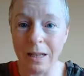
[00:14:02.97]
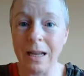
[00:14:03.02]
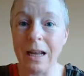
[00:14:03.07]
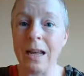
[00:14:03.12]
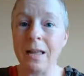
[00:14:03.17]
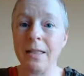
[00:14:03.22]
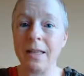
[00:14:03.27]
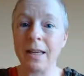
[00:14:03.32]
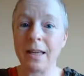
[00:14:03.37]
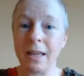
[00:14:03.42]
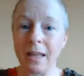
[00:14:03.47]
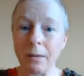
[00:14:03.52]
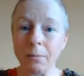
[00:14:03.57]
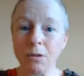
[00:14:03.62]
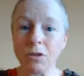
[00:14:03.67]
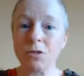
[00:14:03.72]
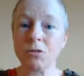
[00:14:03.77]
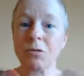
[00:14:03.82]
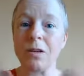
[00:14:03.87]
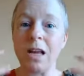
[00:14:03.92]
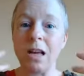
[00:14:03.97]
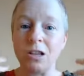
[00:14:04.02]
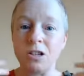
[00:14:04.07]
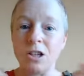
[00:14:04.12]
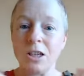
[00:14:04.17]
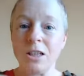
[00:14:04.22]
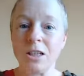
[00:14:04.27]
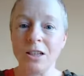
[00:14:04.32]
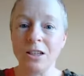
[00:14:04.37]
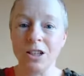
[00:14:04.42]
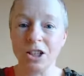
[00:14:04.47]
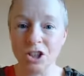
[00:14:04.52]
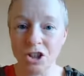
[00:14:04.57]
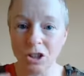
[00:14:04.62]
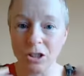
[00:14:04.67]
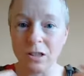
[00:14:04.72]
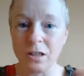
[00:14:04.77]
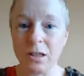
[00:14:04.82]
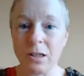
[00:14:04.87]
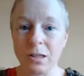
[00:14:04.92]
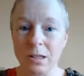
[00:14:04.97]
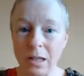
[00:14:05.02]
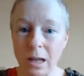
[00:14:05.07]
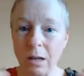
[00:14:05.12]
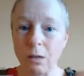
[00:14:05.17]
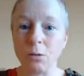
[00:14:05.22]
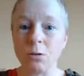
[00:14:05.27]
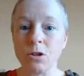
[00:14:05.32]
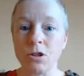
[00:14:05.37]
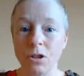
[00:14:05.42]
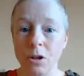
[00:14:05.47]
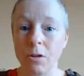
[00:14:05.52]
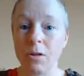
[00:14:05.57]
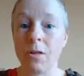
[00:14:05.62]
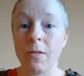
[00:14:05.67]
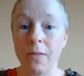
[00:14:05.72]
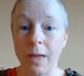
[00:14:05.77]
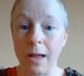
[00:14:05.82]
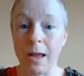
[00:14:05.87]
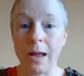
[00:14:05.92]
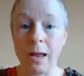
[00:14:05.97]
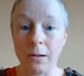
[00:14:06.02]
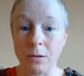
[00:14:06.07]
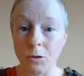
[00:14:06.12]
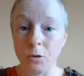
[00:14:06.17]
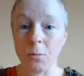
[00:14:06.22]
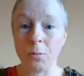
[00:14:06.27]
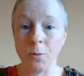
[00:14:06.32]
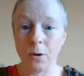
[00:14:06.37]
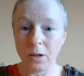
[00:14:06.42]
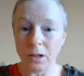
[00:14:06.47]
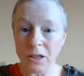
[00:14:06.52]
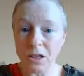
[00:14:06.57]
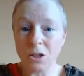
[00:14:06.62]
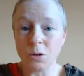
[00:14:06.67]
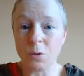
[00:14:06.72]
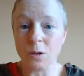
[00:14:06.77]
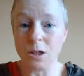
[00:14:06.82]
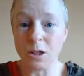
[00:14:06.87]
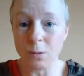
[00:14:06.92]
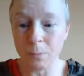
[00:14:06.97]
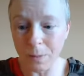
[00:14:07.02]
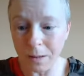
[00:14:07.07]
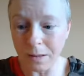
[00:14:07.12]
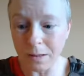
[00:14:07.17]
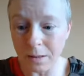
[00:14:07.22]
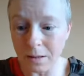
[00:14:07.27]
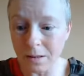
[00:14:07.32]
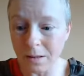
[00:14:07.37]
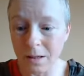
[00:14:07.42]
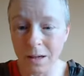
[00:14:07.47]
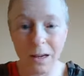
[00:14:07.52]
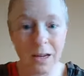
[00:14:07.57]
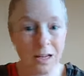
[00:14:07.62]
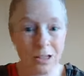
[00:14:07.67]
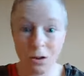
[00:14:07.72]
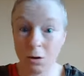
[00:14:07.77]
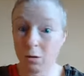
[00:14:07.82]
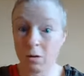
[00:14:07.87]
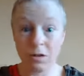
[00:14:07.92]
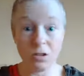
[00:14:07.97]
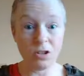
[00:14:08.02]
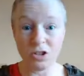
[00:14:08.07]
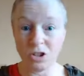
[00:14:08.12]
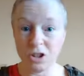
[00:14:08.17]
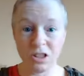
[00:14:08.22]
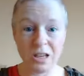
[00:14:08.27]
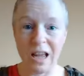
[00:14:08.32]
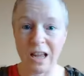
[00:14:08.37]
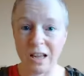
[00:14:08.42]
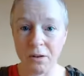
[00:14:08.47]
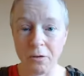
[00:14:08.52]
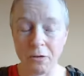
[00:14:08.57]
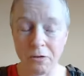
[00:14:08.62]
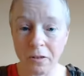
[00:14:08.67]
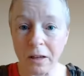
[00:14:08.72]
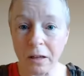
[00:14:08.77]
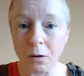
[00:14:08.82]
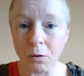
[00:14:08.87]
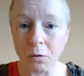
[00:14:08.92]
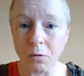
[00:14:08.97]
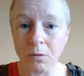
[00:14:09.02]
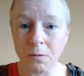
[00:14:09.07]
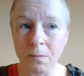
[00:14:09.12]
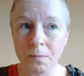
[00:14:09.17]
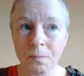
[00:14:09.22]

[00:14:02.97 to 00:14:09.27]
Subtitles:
The chemistry actually conditions the cells so that they're in your body to expect it. So this is just how you feel.